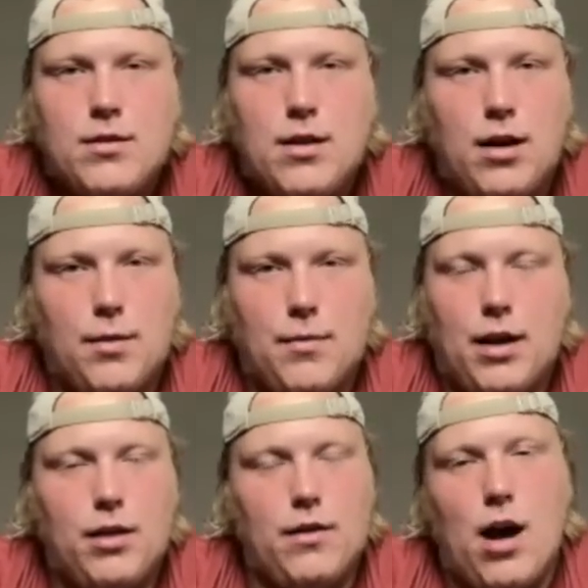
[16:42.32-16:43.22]
hell of a
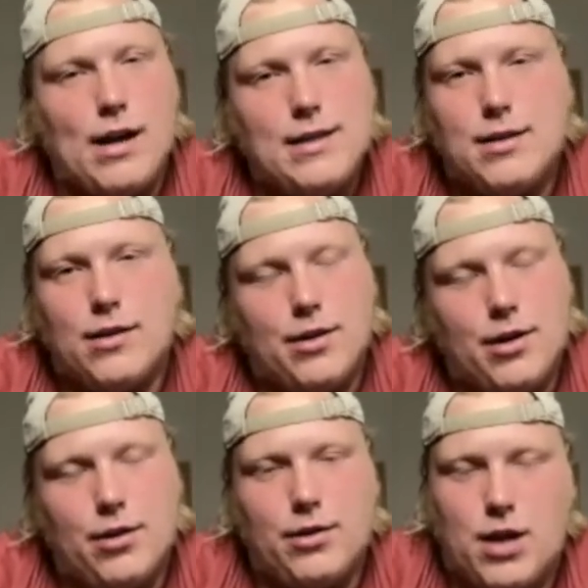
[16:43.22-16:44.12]
lot easier,
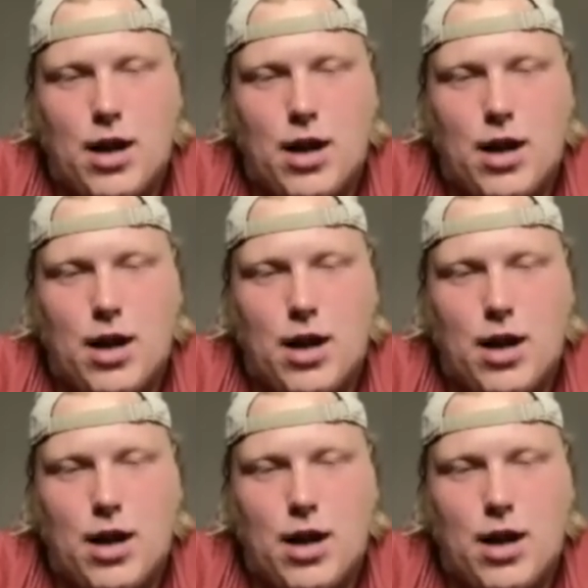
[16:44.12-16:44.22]
because